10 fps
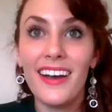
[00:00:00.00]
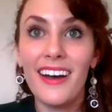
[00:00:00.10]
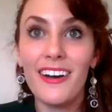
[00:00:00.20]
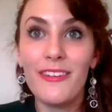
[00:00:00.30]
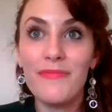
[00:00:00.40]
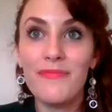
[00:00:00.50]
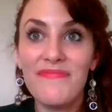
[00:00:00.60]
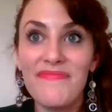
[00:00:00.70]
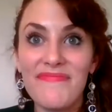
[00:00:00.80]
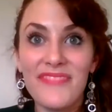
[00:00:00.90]
um,
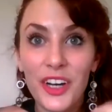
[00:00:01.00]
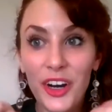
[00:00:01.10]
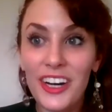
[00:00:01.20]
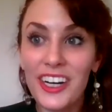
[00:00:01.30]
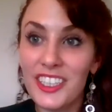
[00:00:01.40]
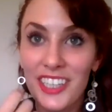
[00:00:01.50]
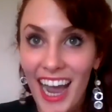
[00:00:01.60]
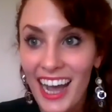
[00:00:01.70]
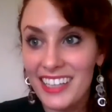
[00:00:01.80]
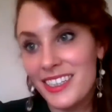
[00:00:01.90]
the courage to
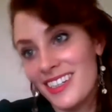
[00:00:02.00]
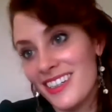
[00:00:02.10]
ask